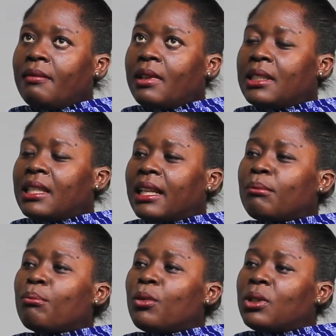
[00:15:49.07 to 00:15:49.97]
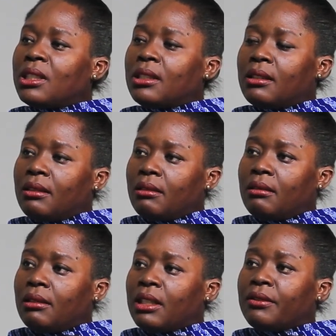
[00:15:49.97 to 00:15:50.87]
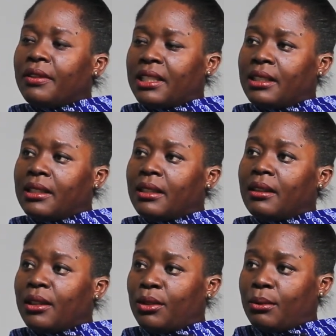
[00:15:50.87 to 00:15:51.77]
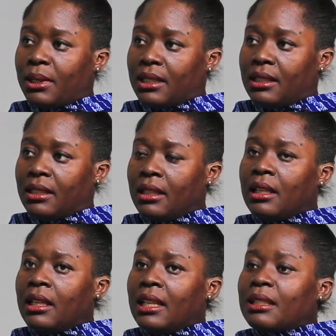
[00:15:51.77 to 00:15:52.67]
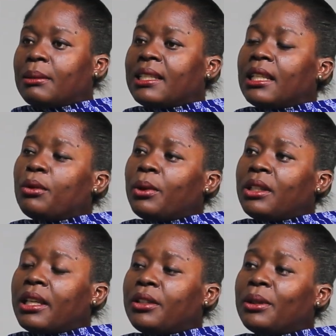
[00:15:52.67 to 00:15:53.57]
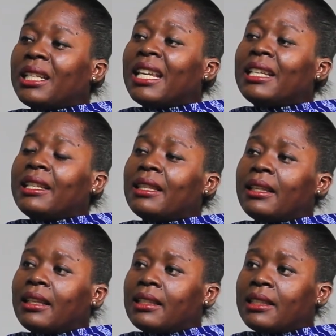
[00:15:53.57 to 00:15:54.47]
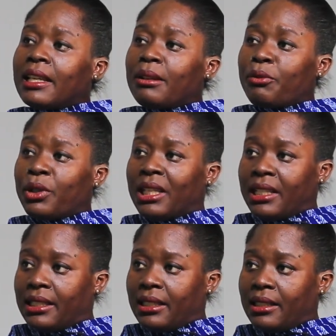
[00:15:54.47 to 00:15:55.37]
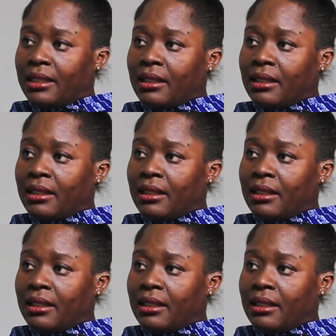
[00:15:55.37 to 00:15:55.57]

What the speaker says: is that most universities in the US, especially when you are doing anything STEM related,